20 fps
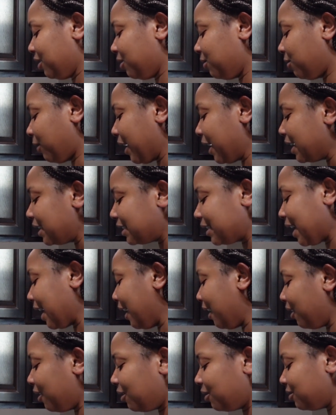write
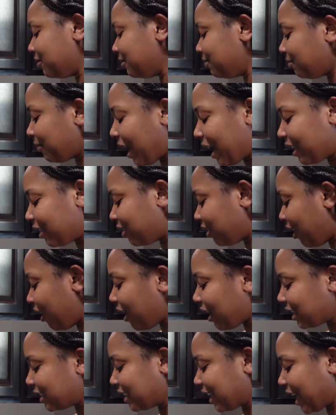down my
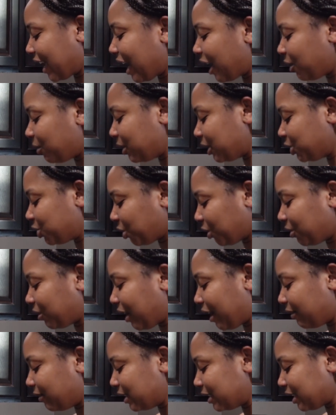thoughts and I kind of want to
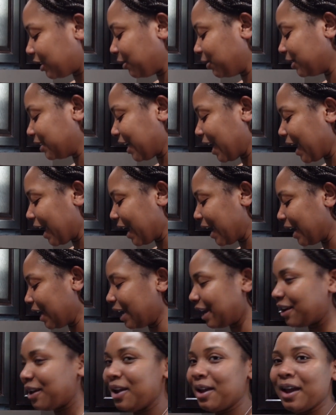journal every single day
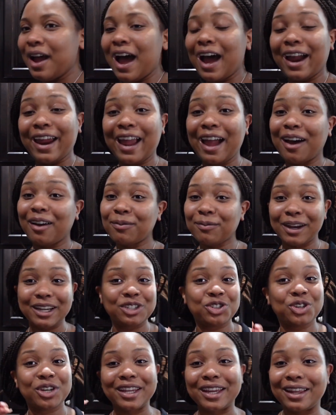and I have
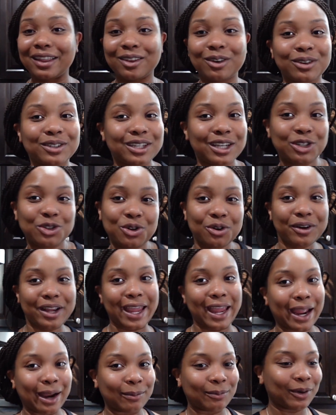my cheeky little digital
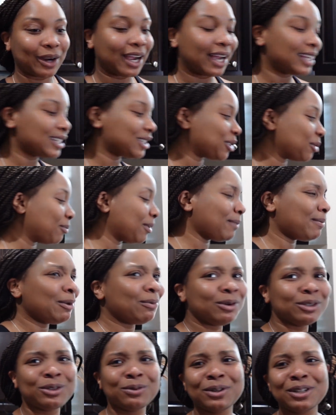camera so
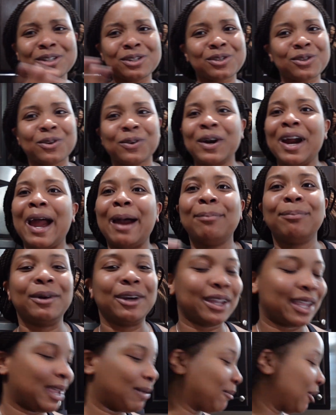maybe we'll do a
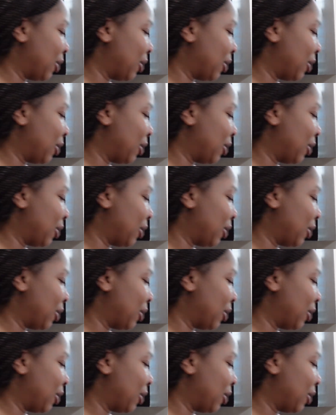scrapbooking